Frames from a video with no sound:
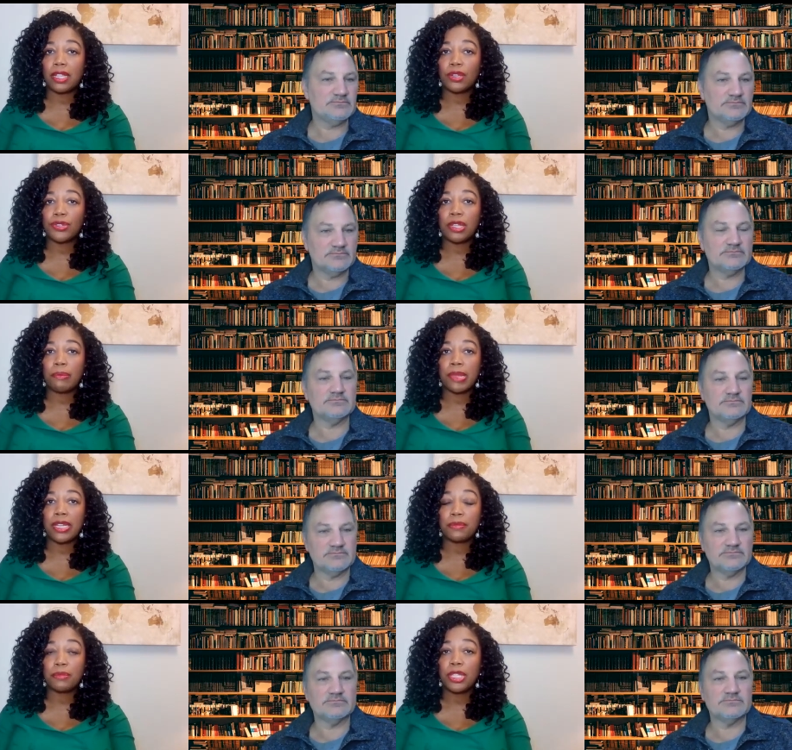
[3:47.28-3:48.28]
Speaker 1: scholarship, but
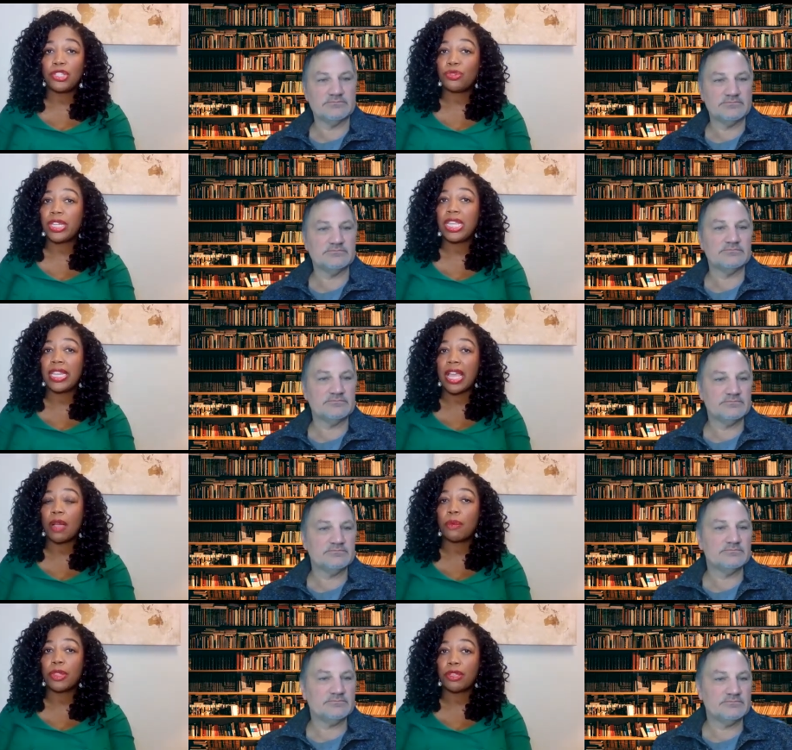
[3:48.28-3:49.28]
it's really tricky
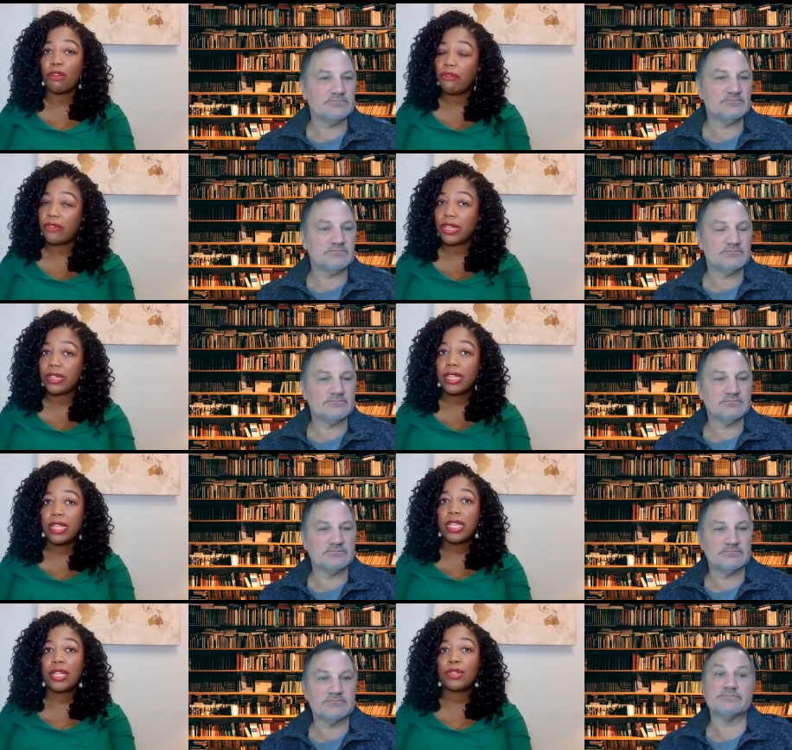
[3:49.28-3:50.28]
now with COVID in
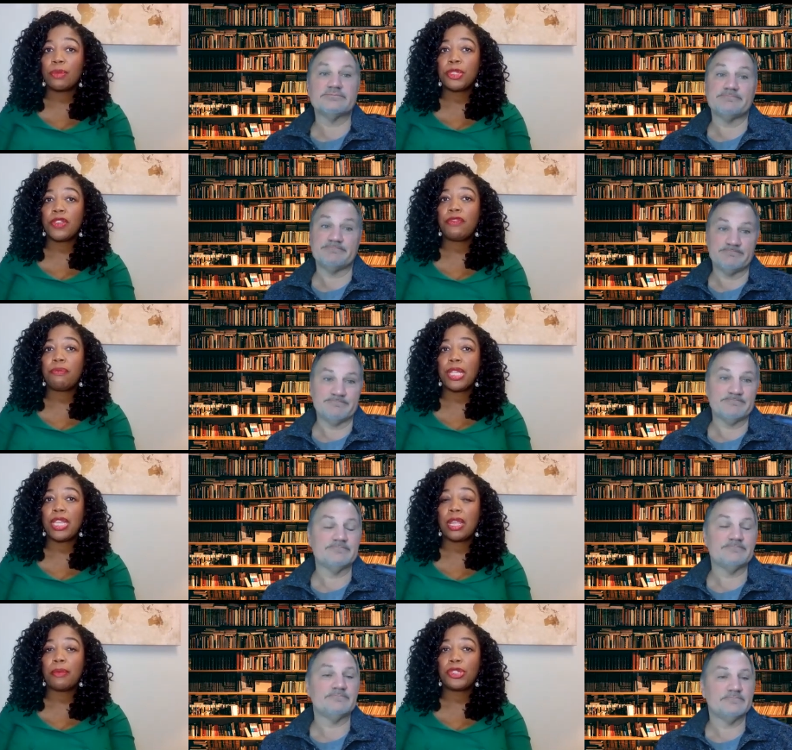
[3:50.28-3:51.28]
mm-hmm. terms of even
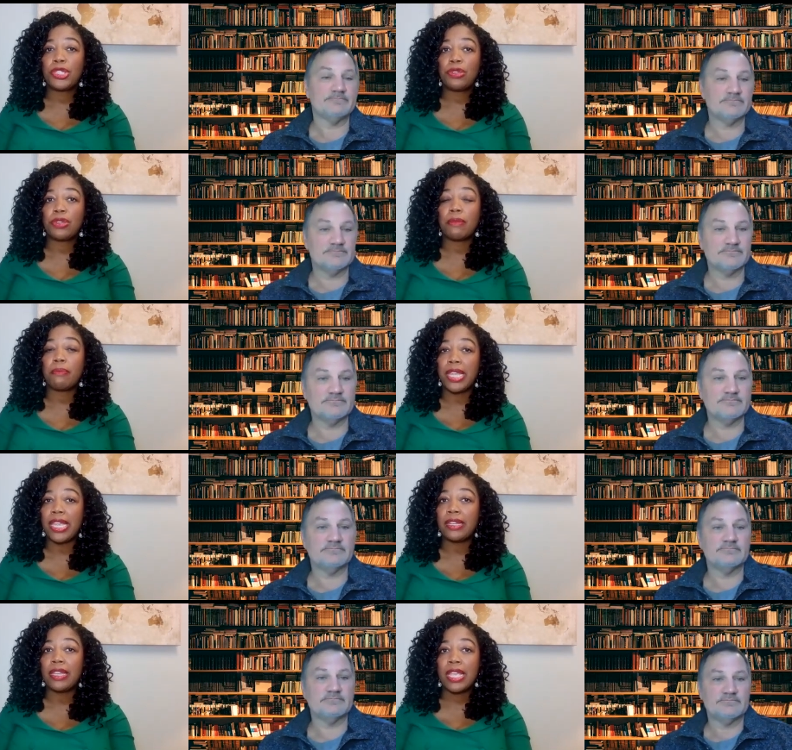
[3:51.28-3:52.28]
being able to
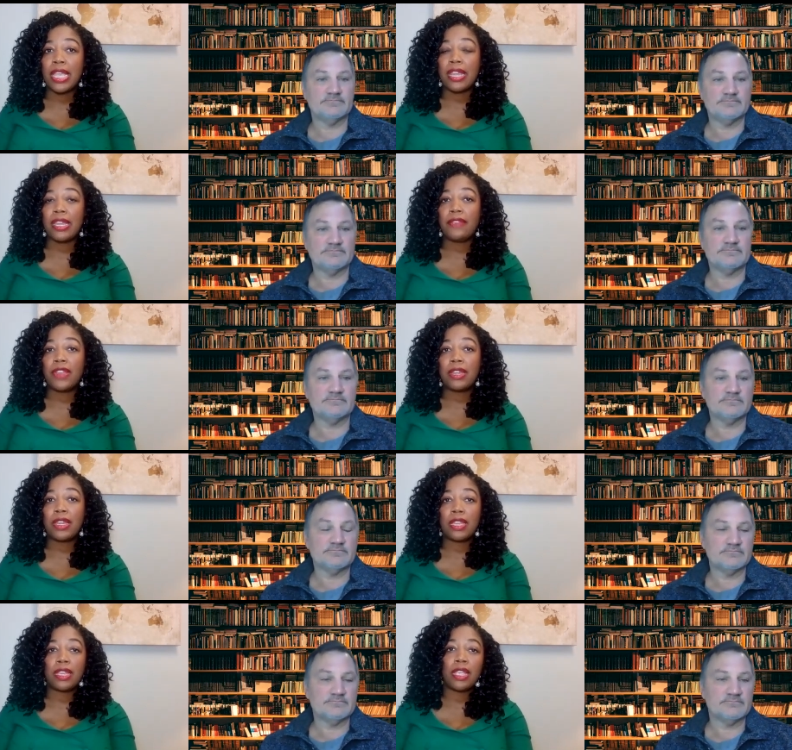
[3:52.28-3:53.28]
compete and
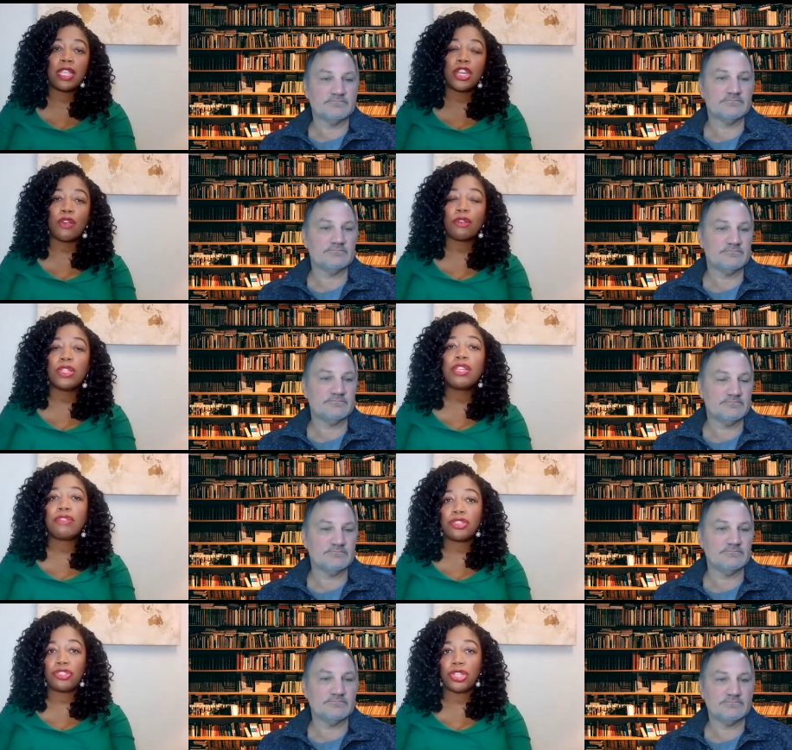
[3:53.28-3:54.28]
even you know earlier
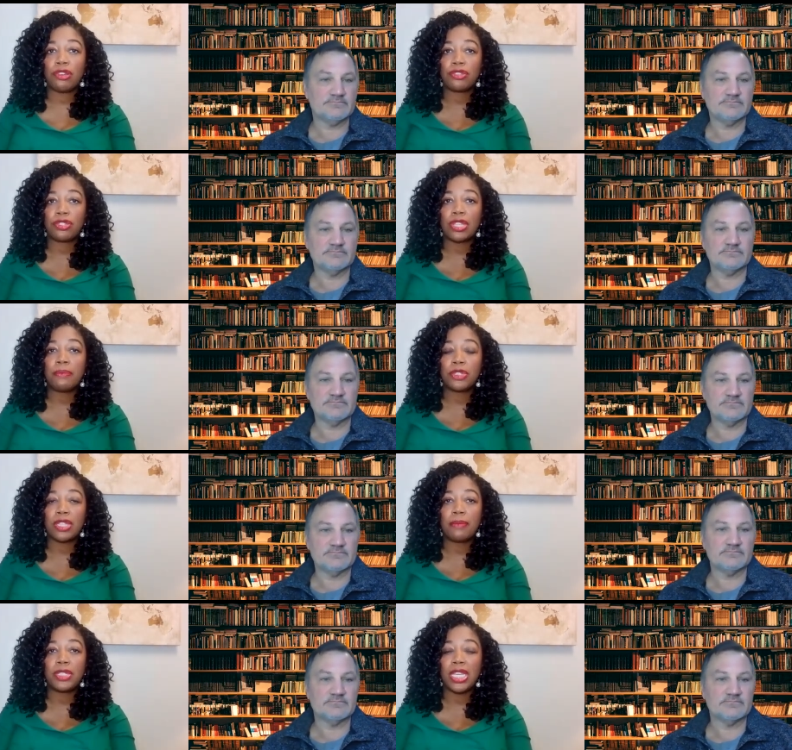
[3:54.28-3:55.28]
this year some
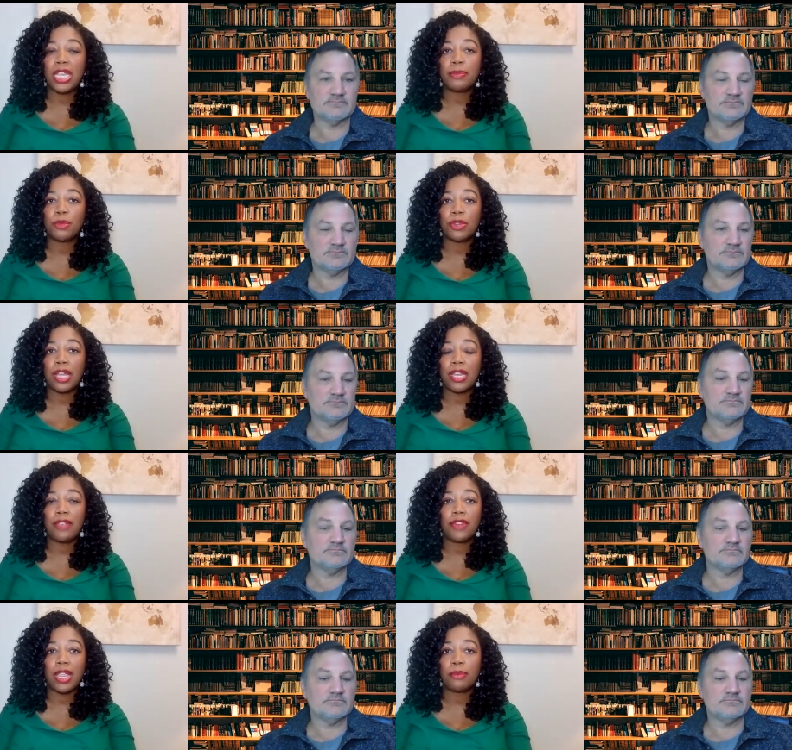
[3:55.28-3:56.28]
some teams were not
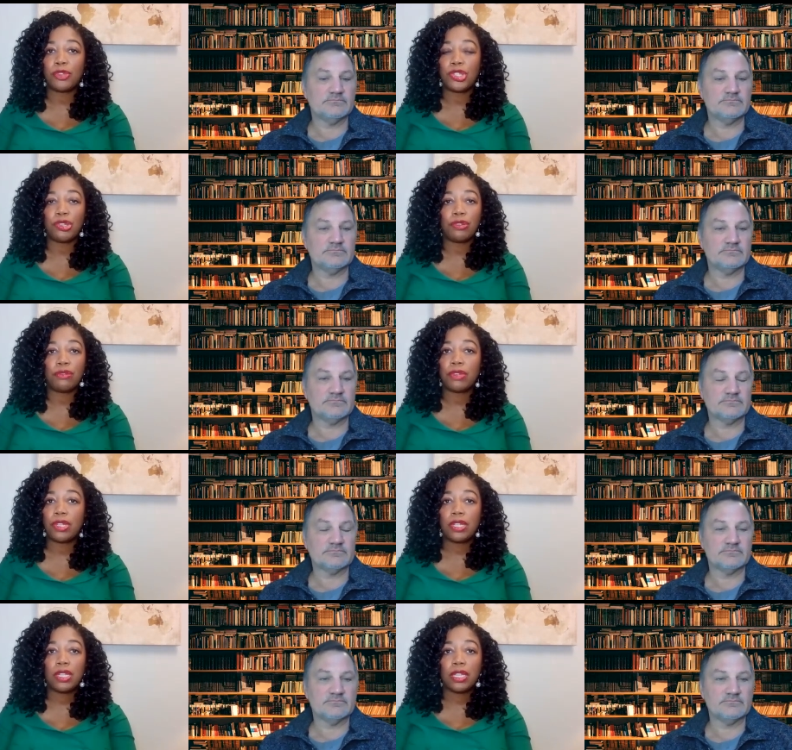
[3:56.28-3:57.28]
even able to
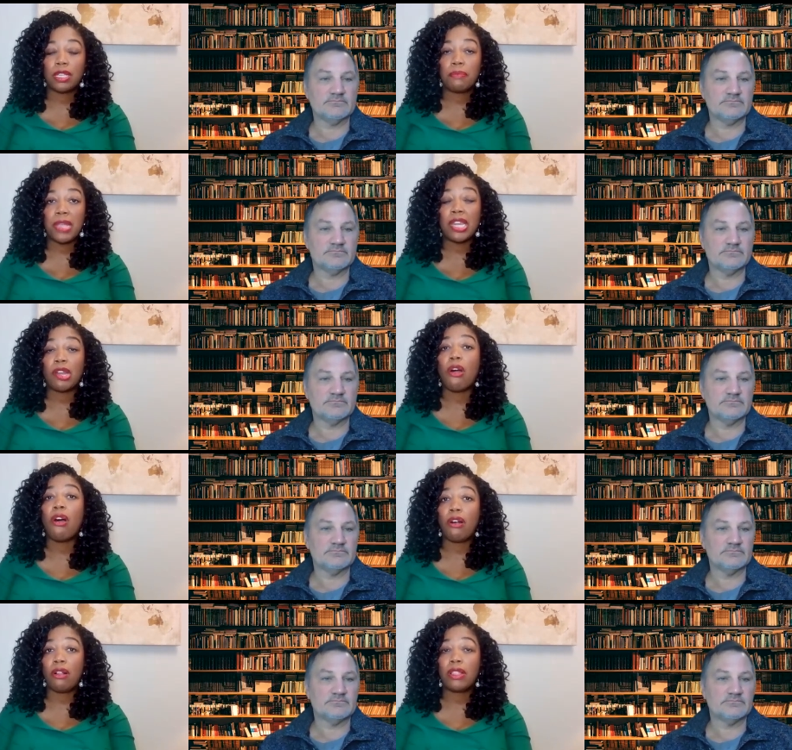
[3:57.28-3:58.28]
compete at
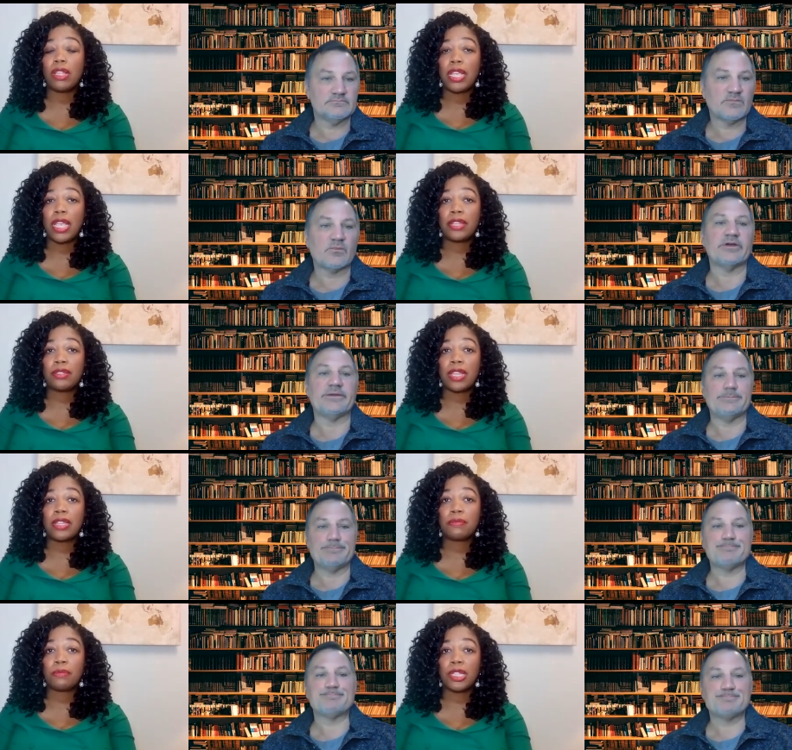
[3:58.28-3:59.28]
all right and so
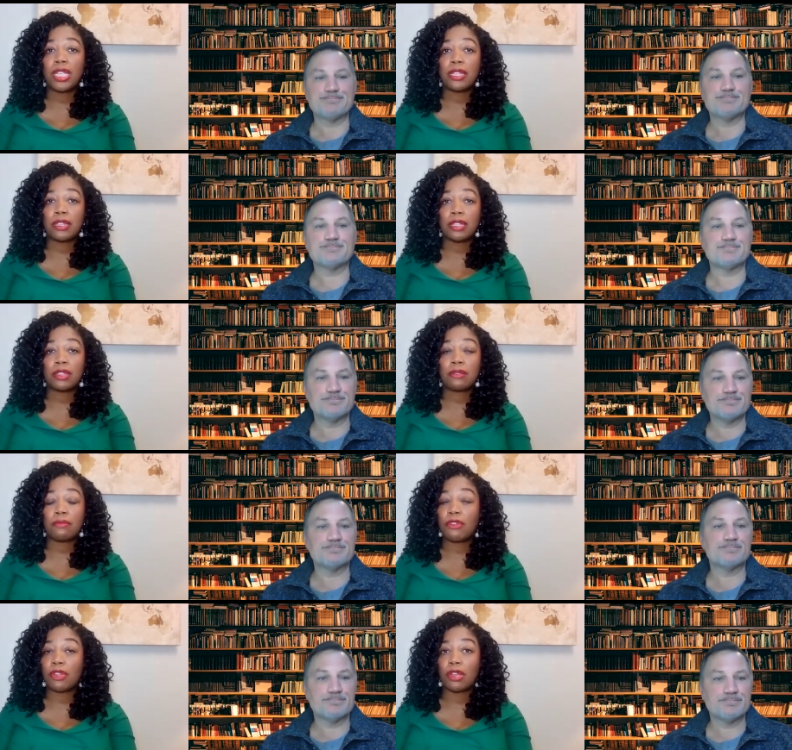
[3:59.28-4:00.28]
that's really
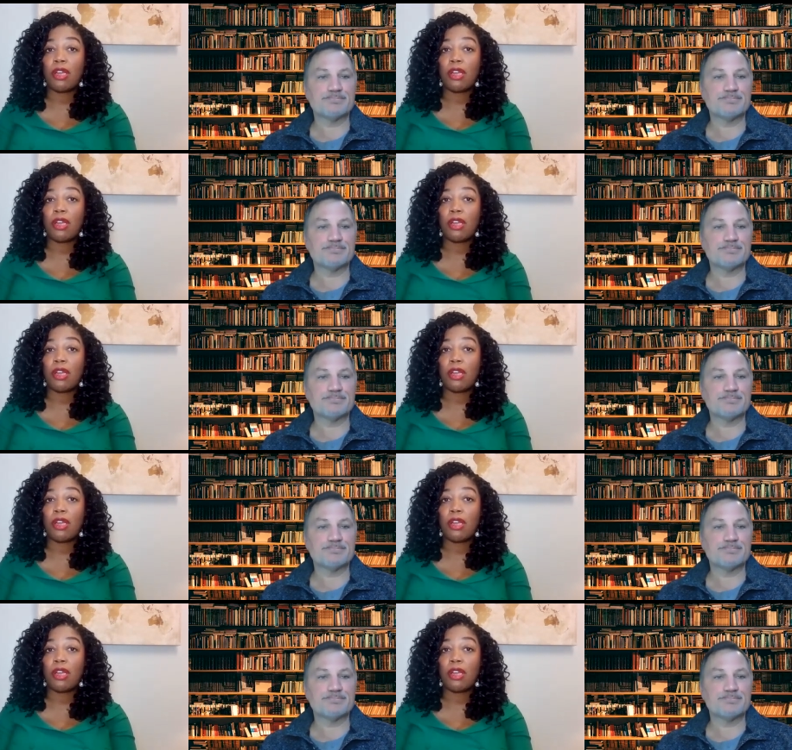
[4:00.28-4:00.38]
thrown a